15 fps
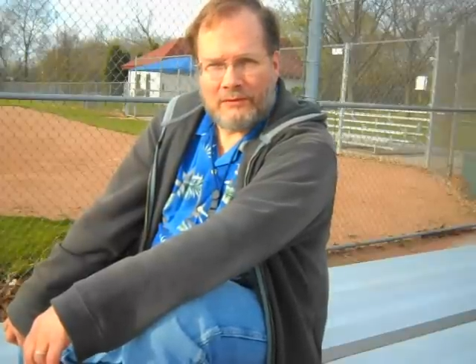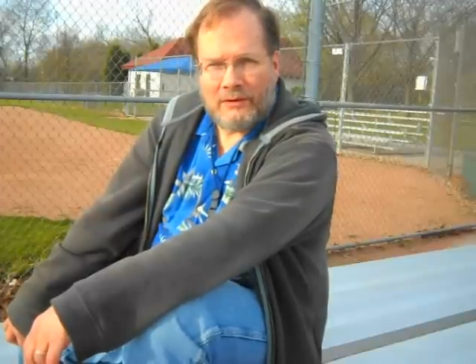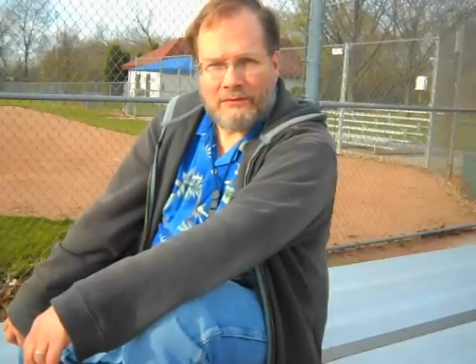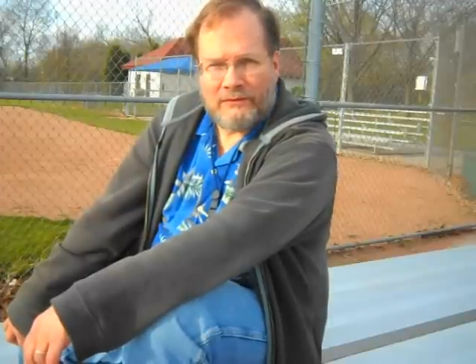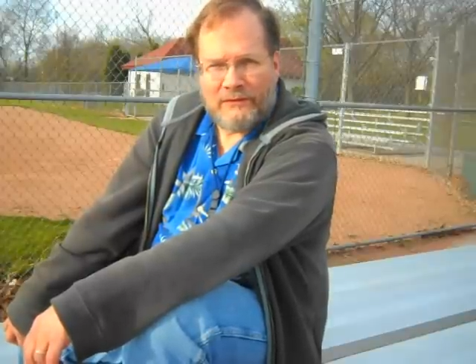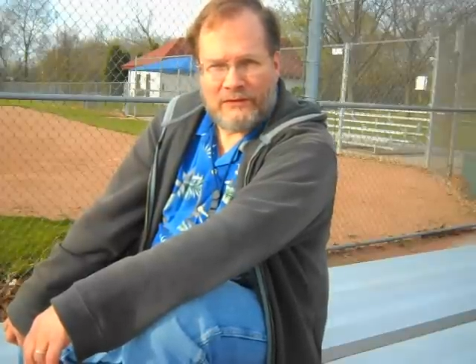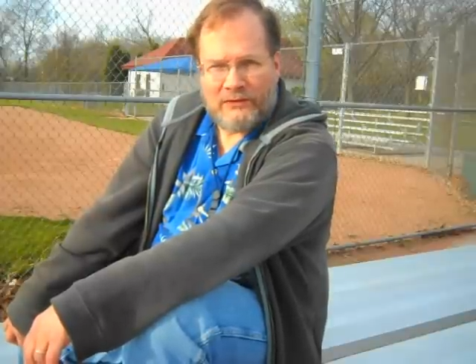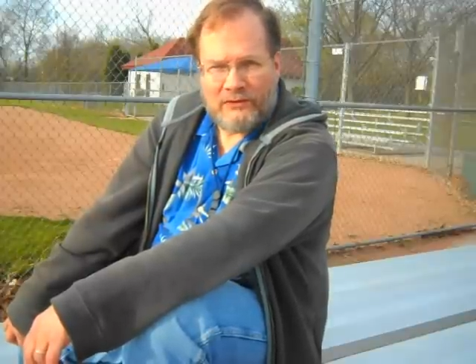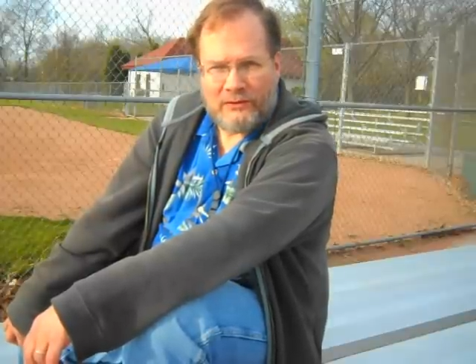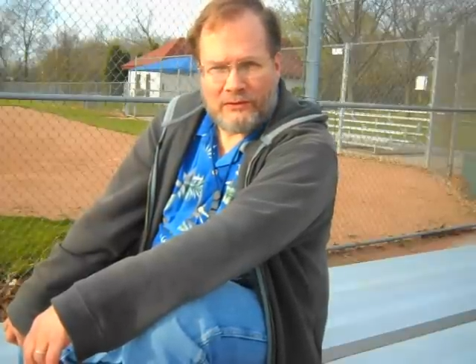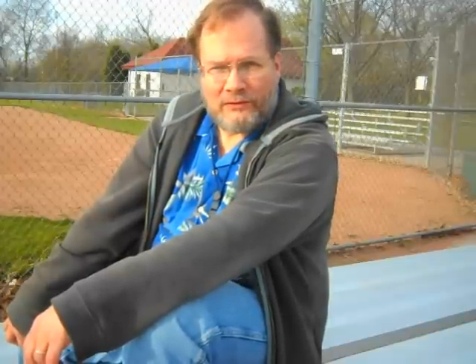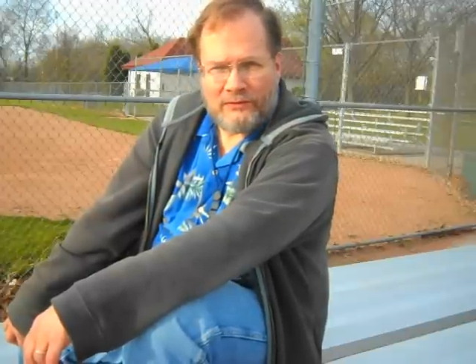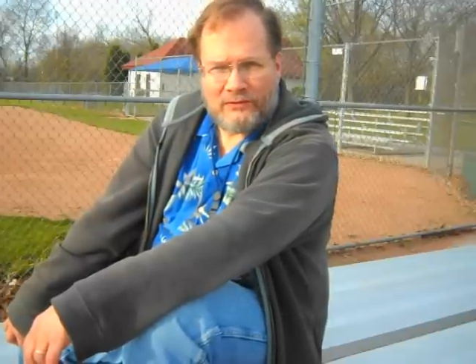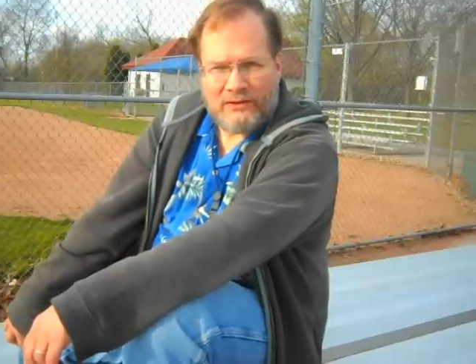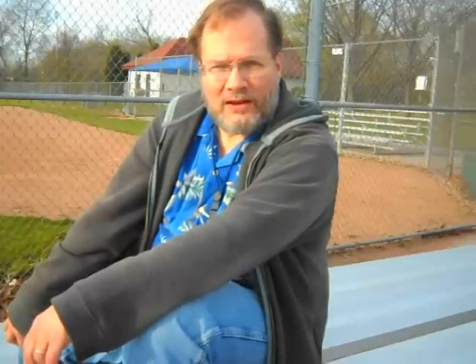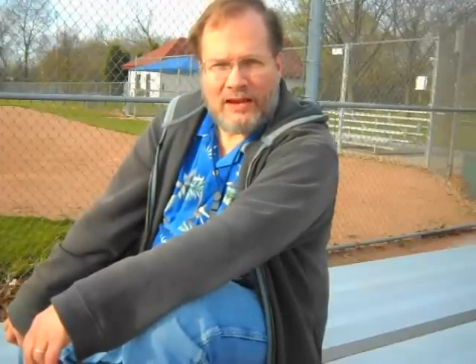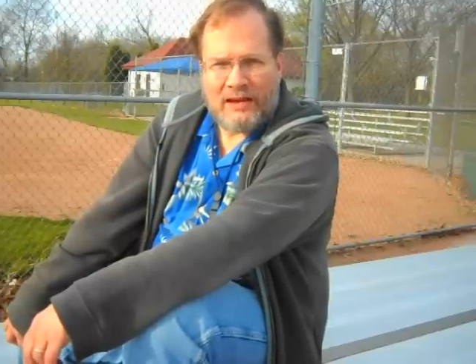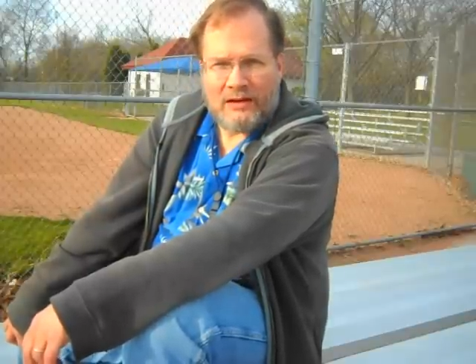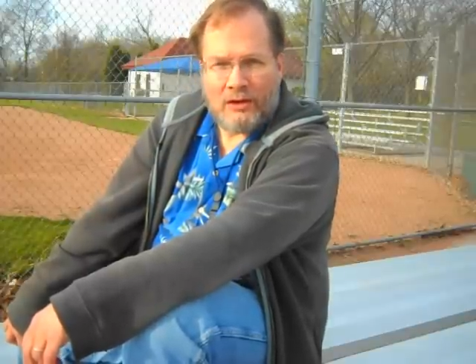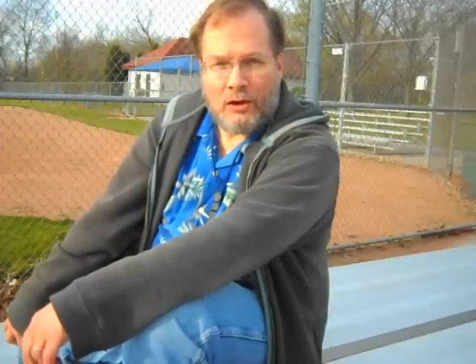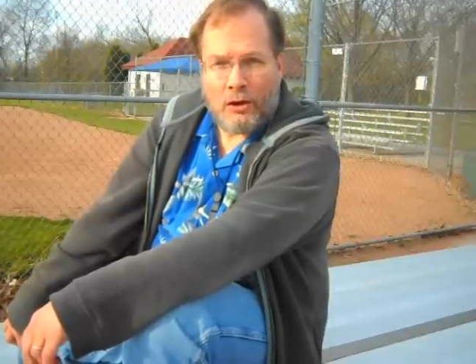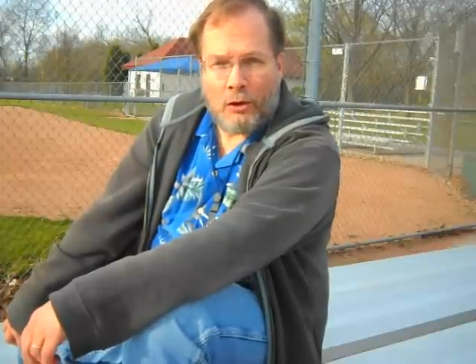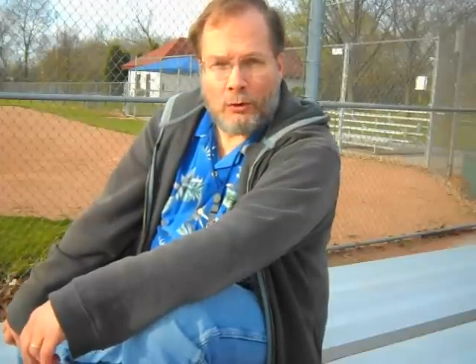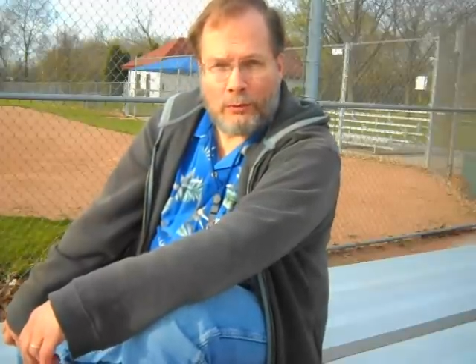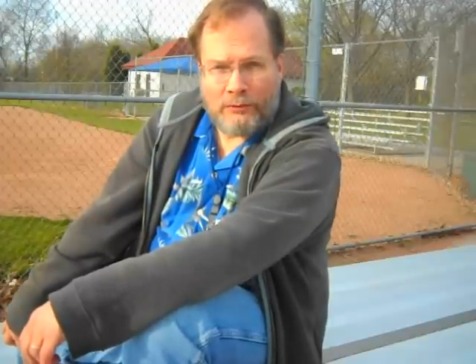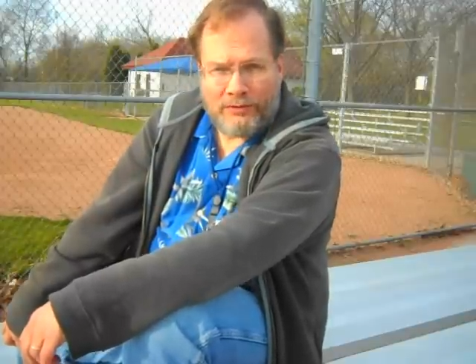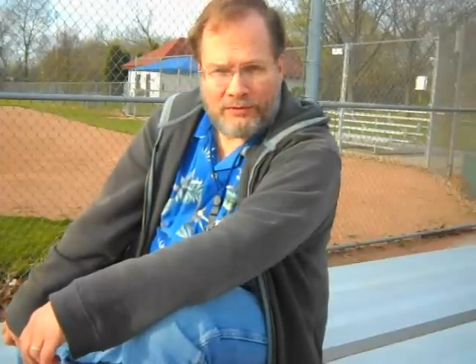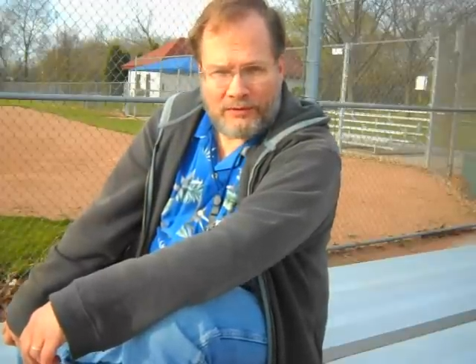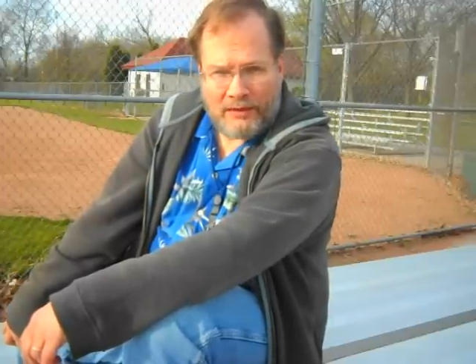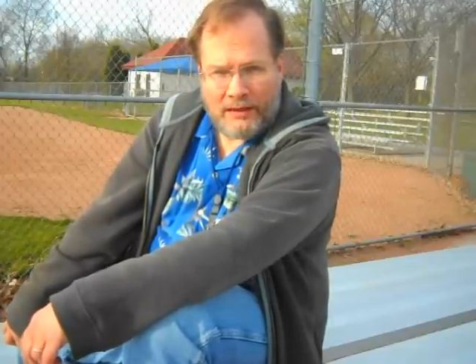officials take an oath